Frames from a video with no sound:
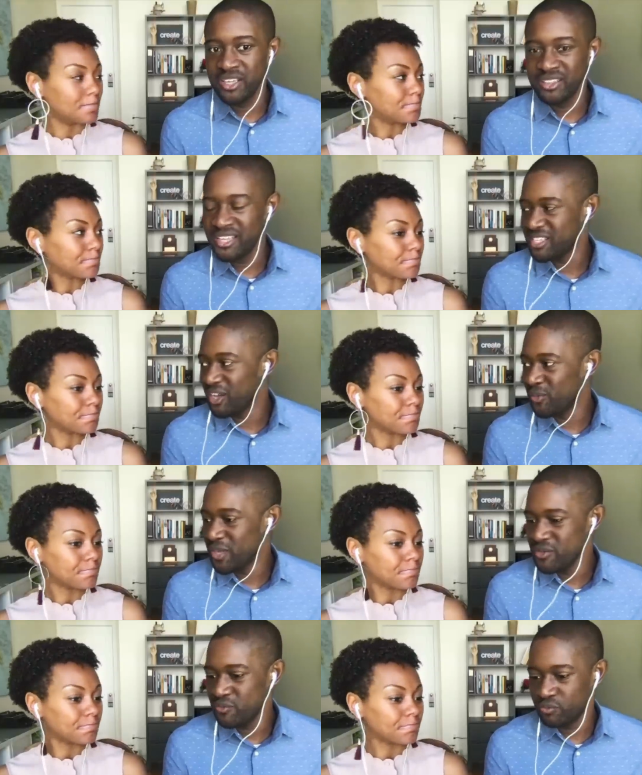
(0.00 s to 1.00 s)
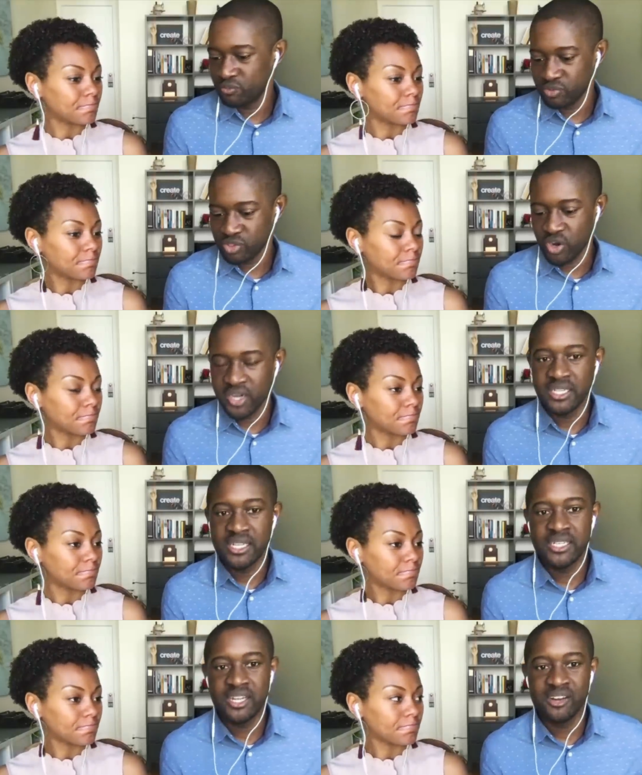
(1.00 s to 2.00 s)
Speaker 1: that's how we started
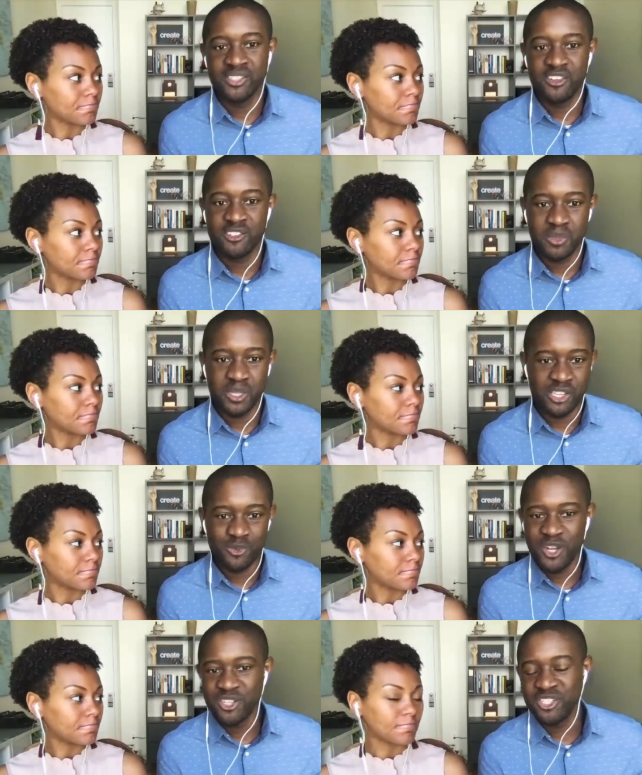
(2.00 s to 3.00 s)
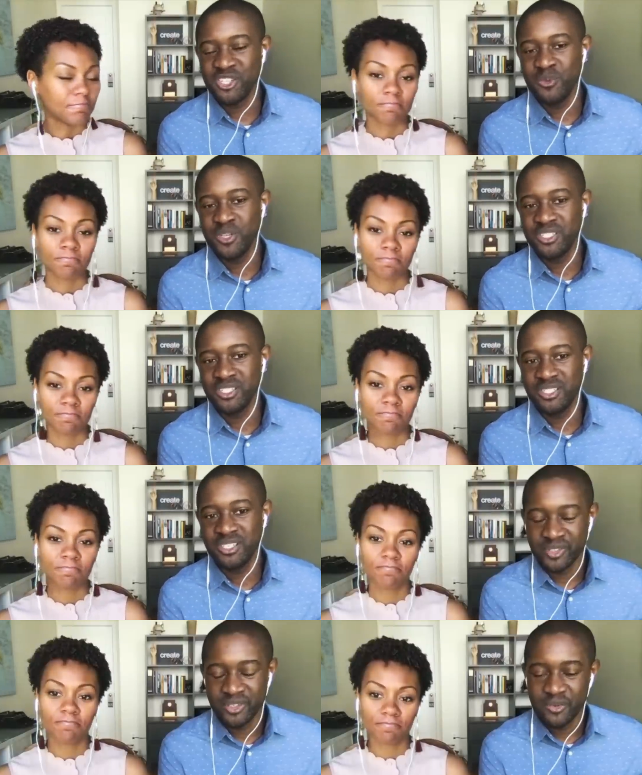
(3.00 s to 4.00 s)
lending ourselves because we understood what the
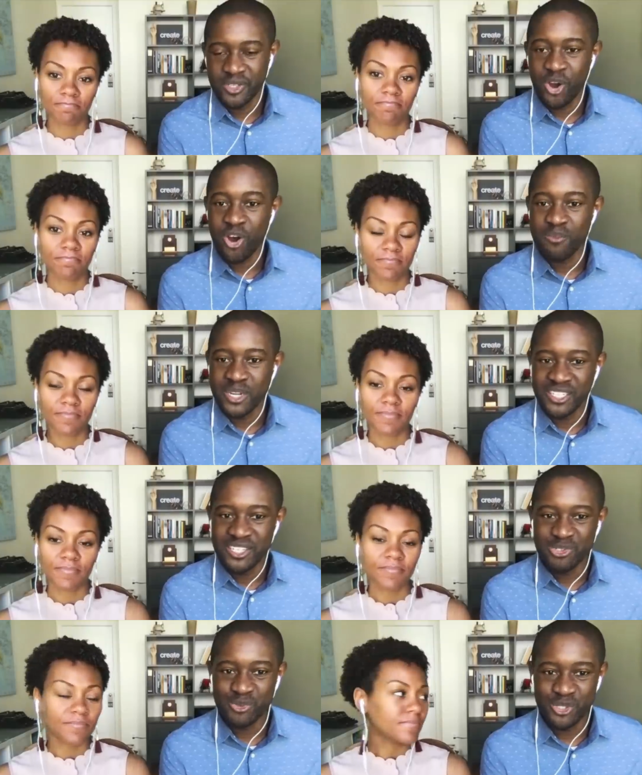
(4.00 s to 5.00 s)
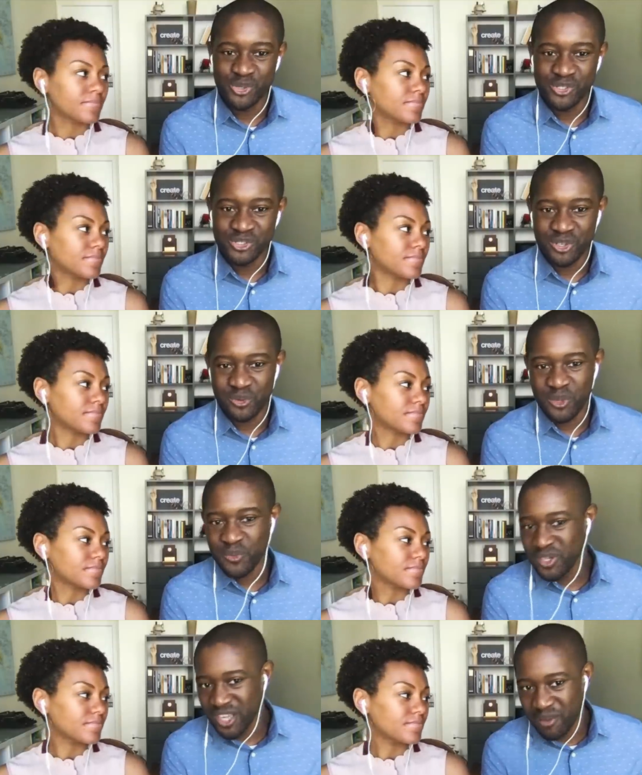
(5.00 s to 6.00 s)
what hard money lenders were doing. So we would
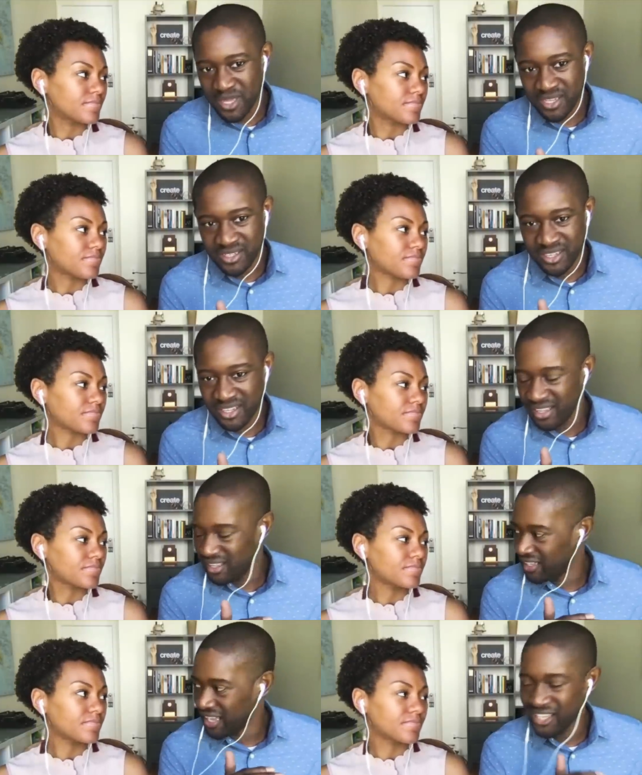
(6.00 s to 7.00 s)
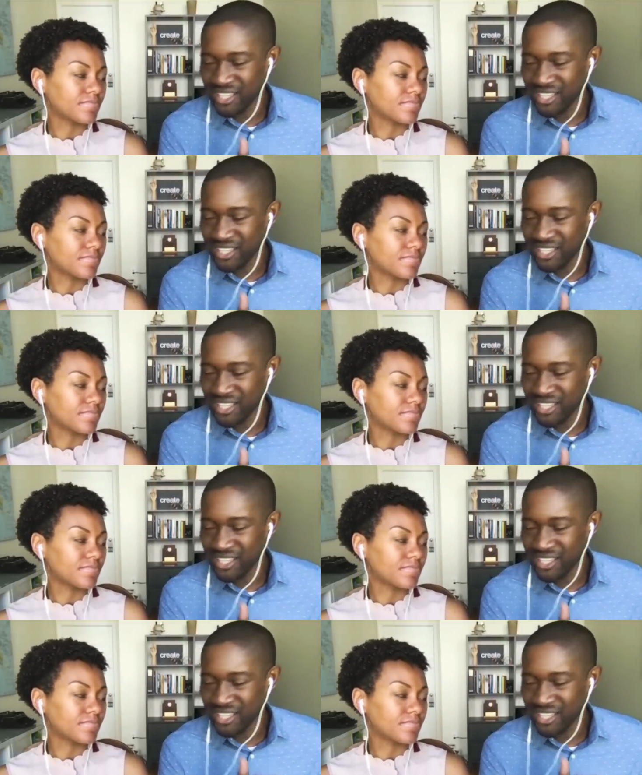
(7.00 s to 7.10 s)
come in, a lot